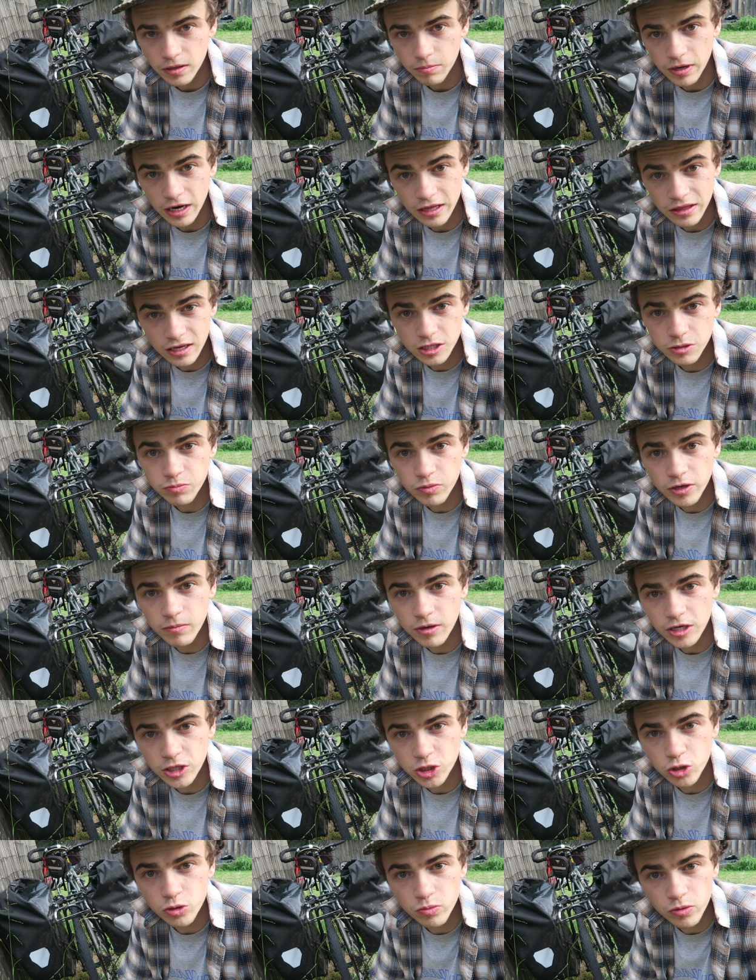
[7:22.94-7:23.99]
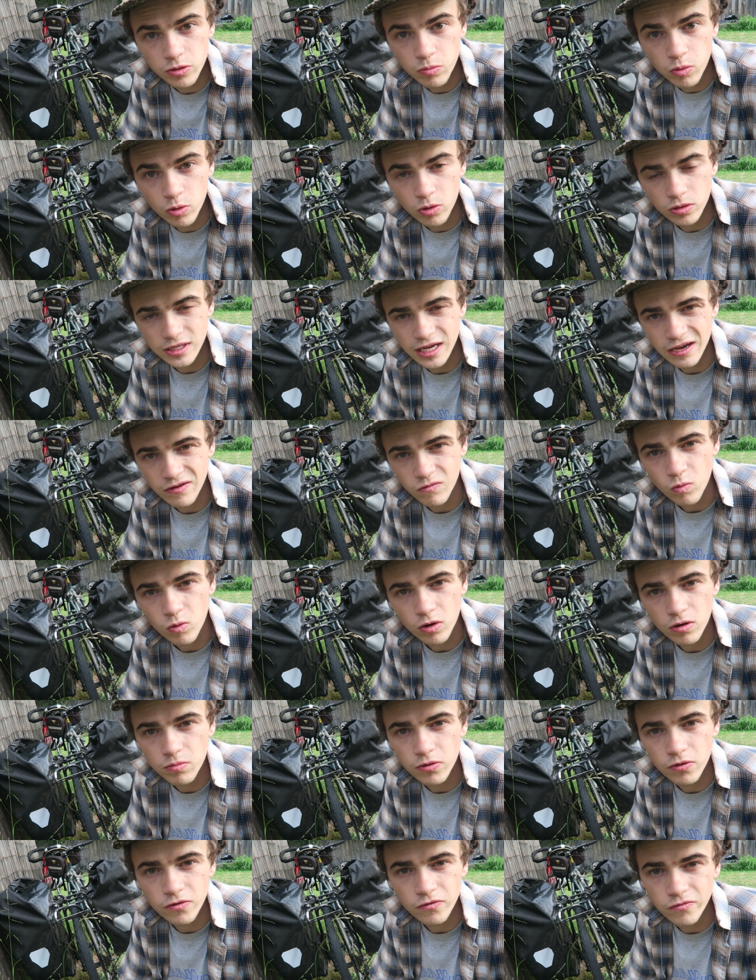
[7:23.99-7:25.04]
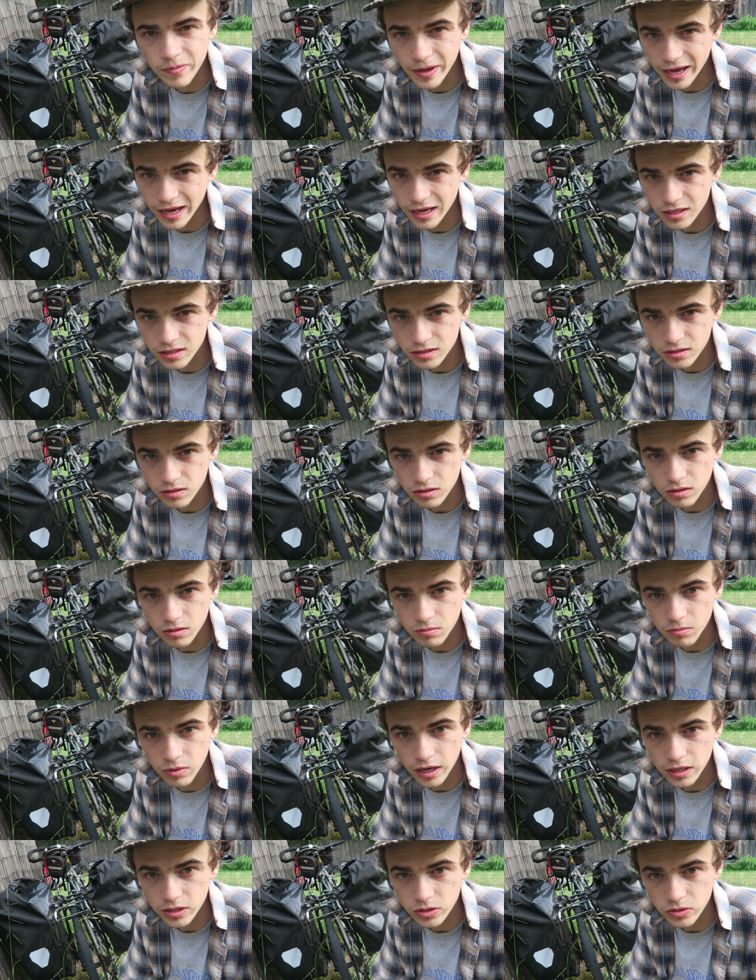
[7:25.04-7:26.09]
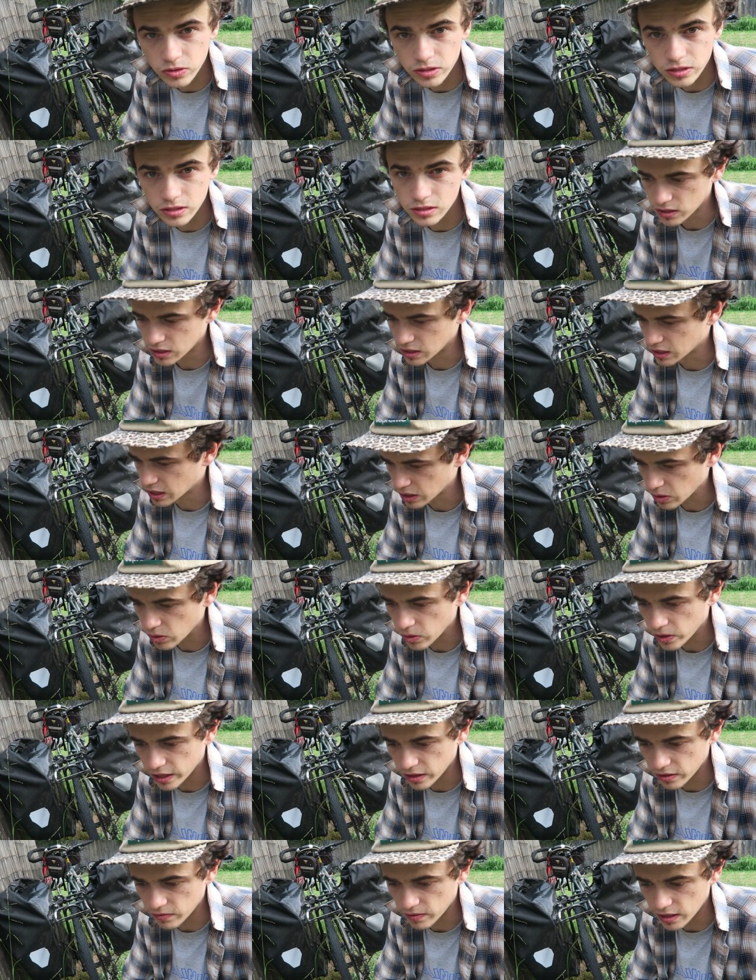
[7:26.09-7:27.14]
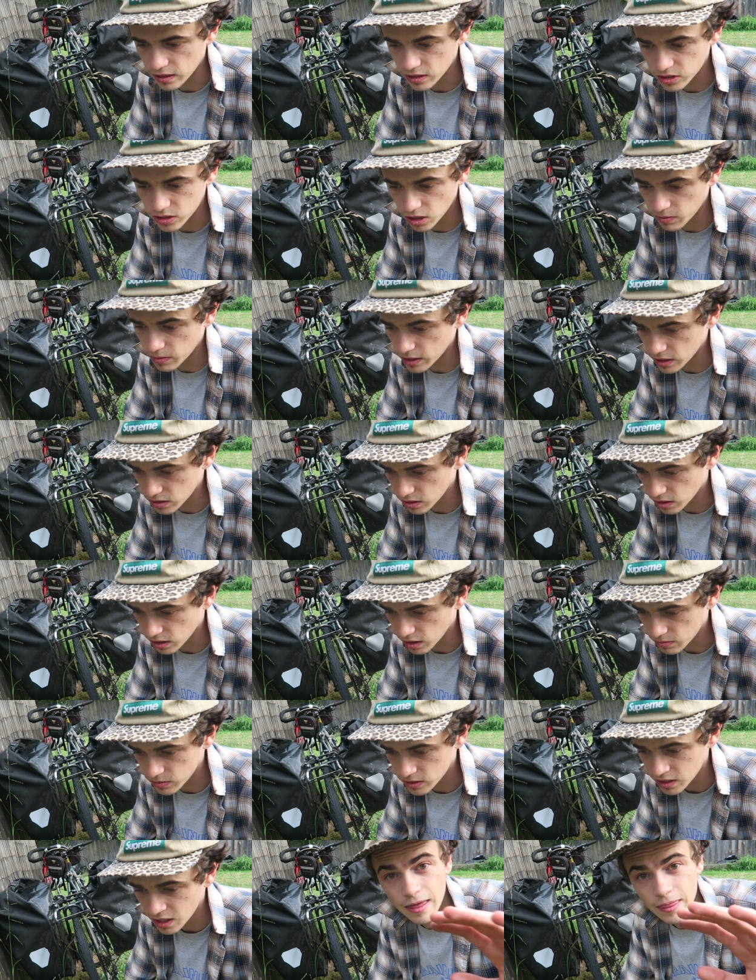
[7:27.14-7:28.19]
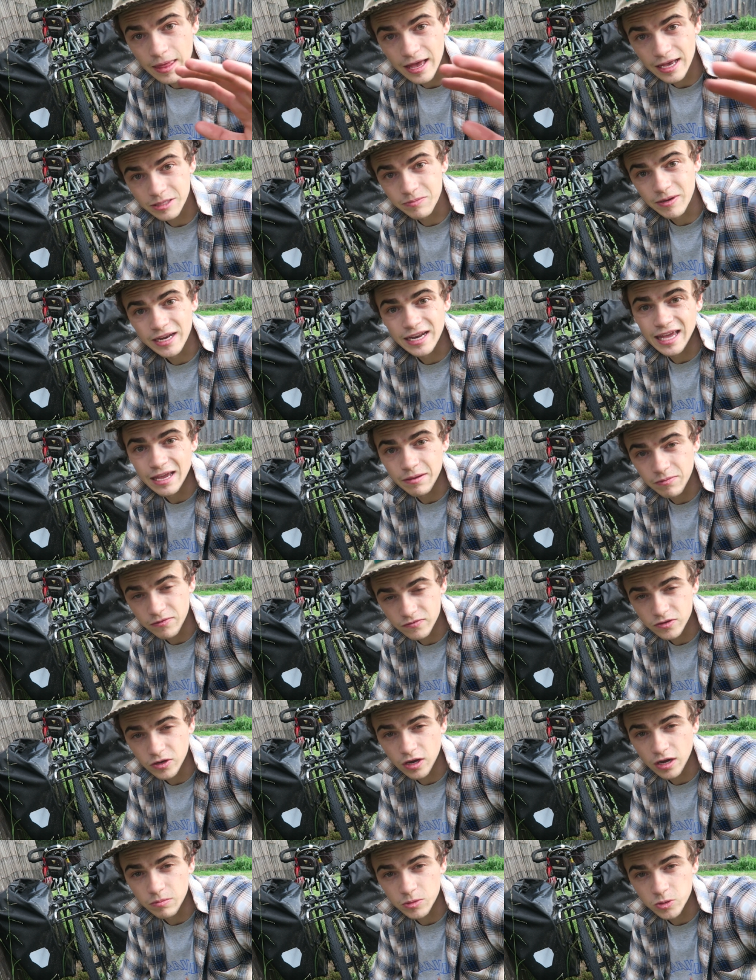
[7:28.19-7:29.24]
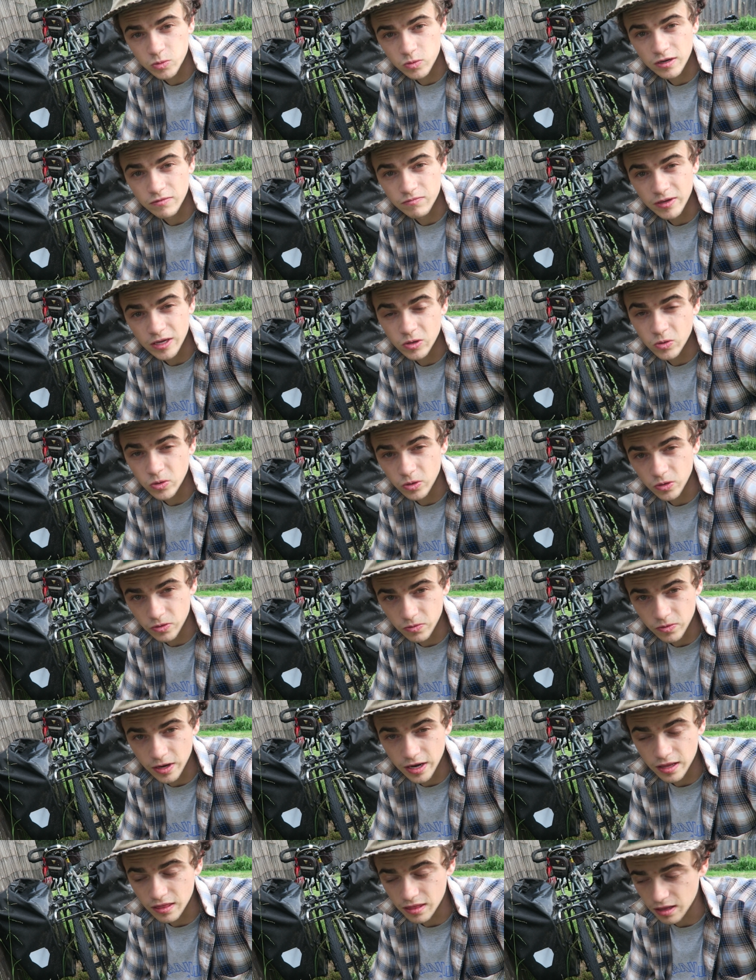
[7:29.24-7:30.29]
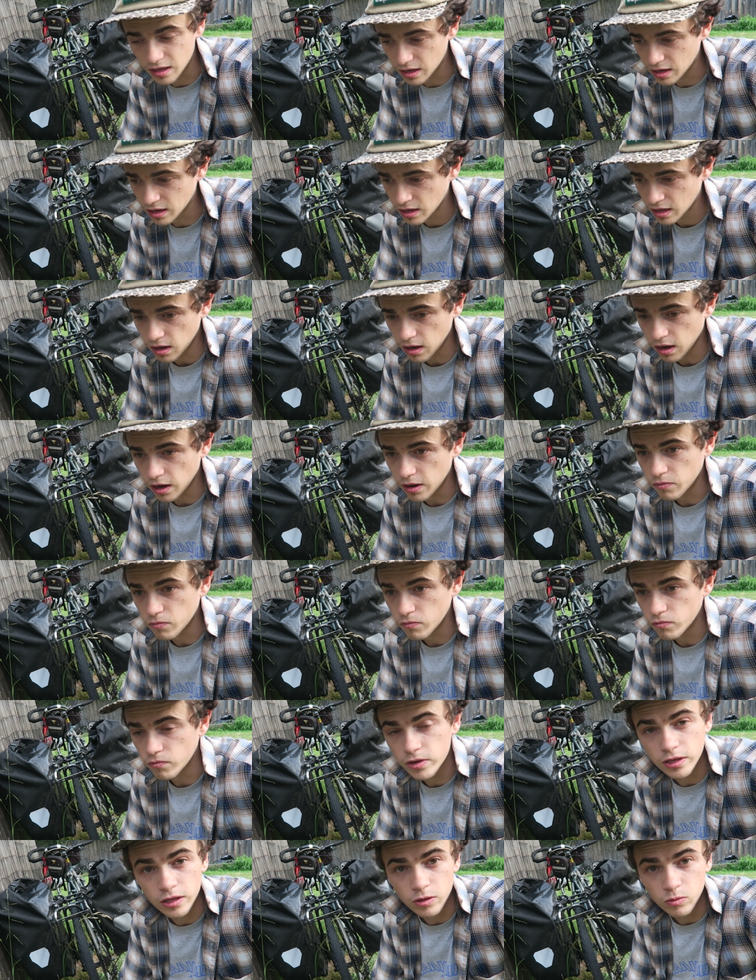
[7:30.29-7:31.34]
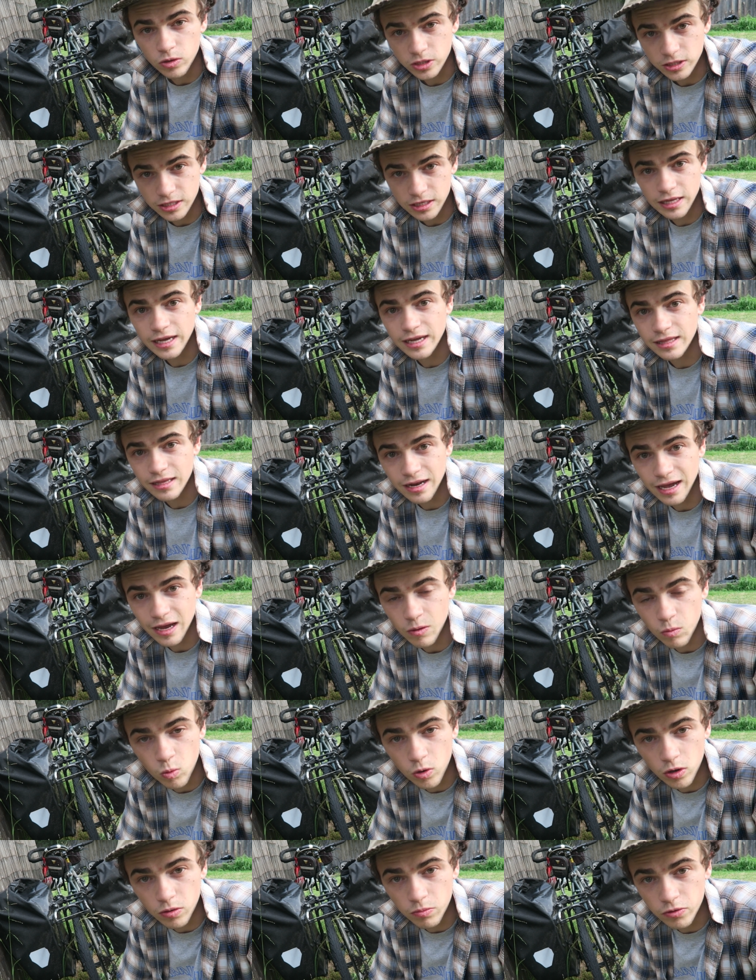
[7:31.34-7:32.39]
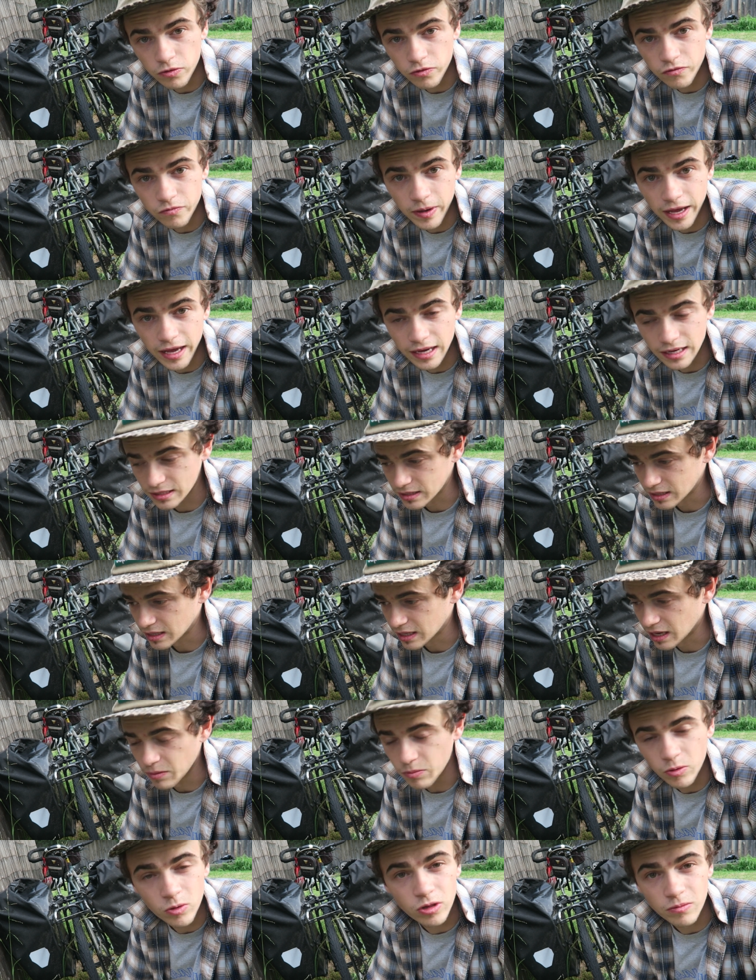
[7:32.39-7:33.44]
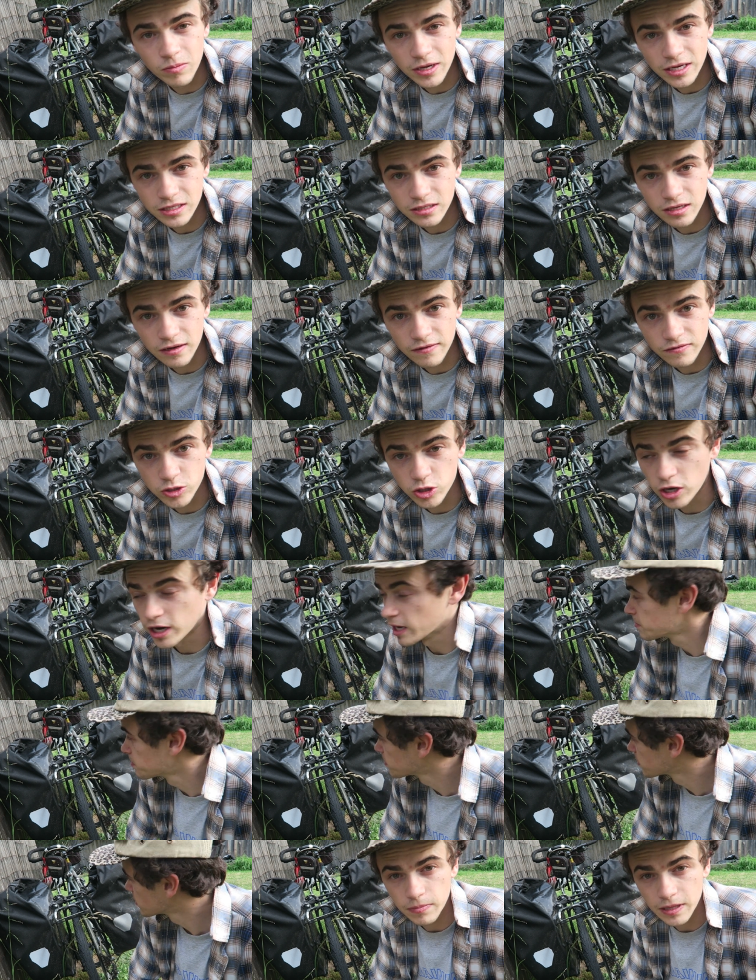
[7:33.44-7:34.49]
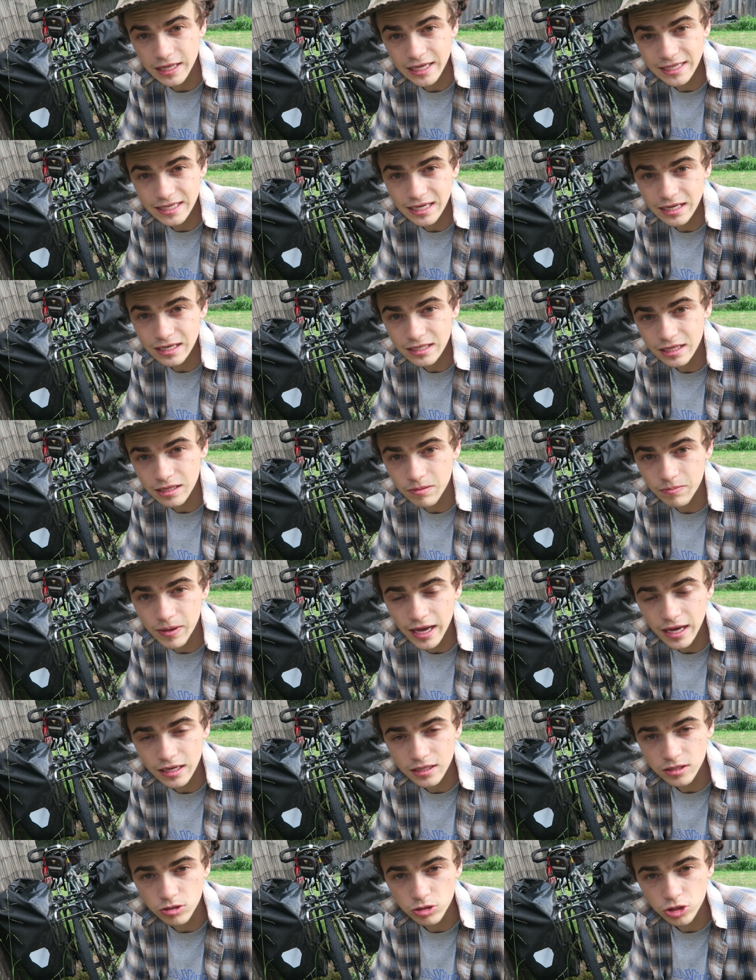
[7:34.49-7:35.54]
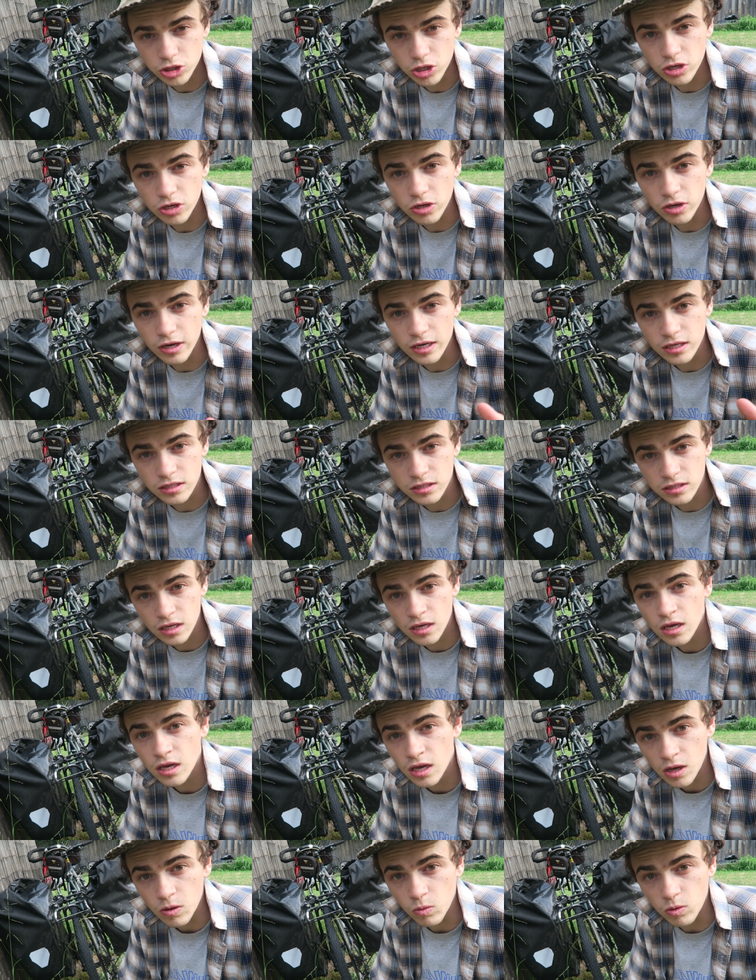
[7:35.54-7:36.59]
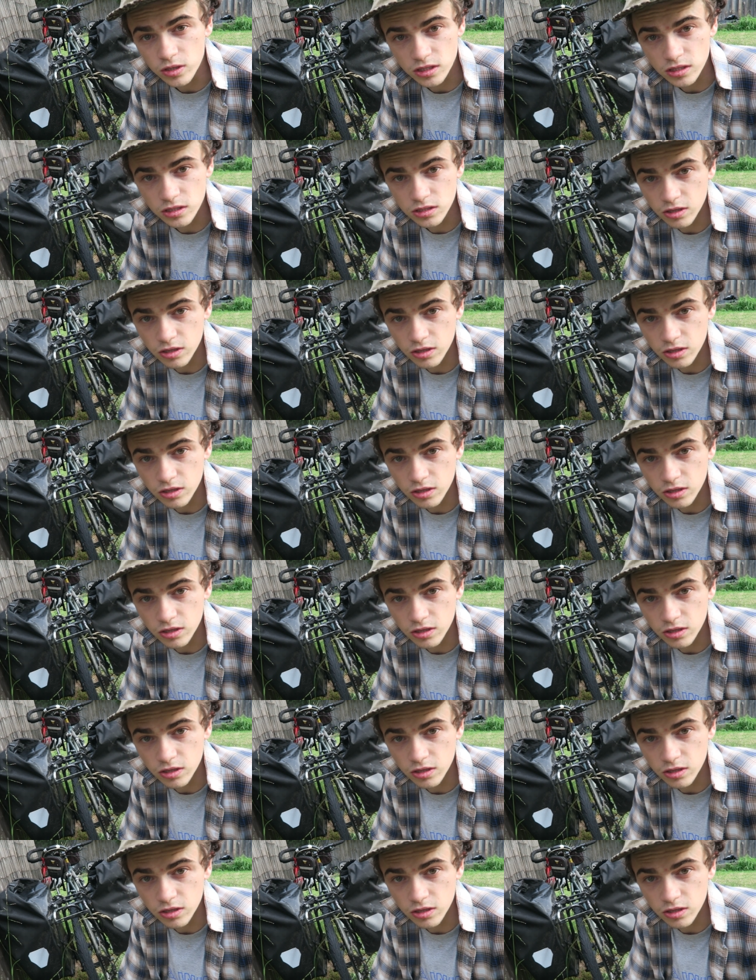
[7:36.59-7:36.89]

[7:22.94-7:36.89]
but I think it's pretty much super important to have waterproof bags on bike tours and so you can get caught out in the rain so many times. And there has been a heap of times where I've been caught in the rain that I really was glad that I had waterproof bags to keep all of my stuff dry. But let's get into the bags and I'll show you guys what's